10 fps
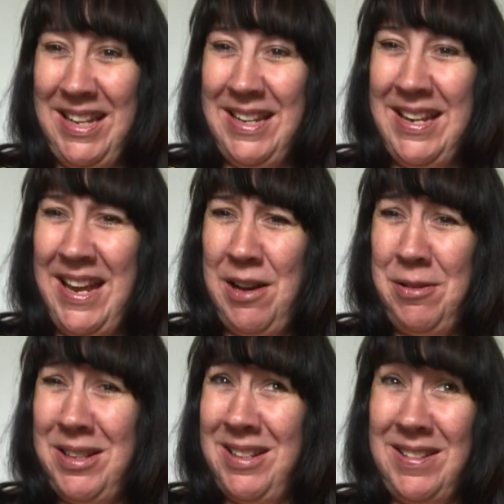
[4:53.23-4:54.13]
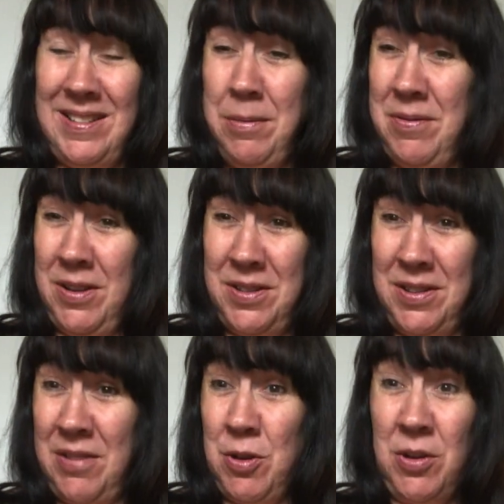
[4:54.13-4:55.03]
Now, some of us
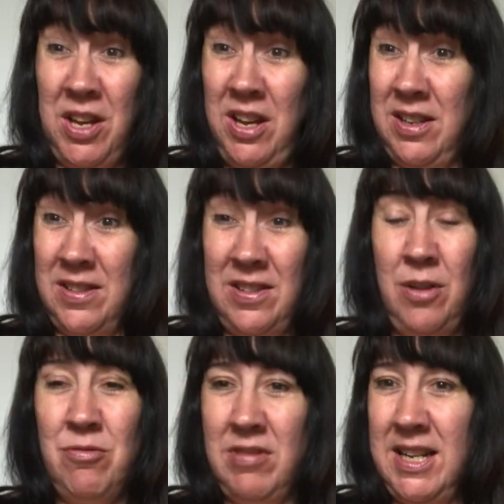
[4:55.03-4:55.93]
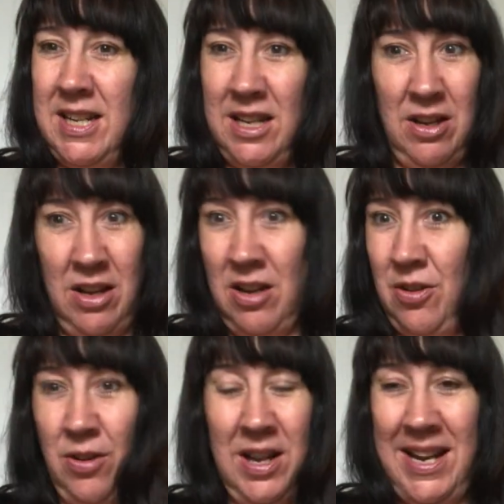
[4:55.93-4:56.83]
have got curtains that really
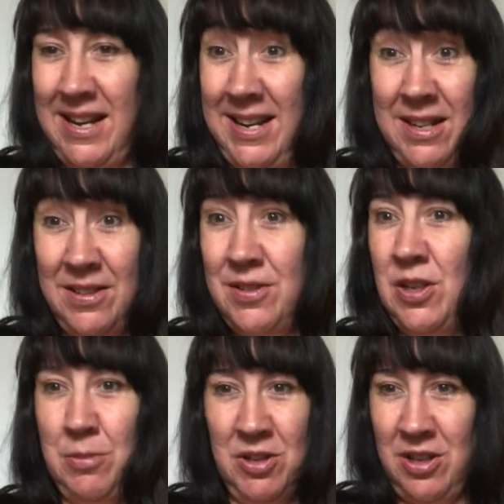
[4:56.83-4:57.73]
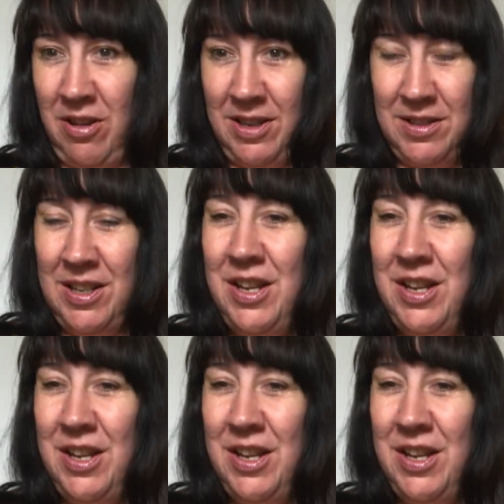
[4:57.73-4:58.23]
are letting in too much light.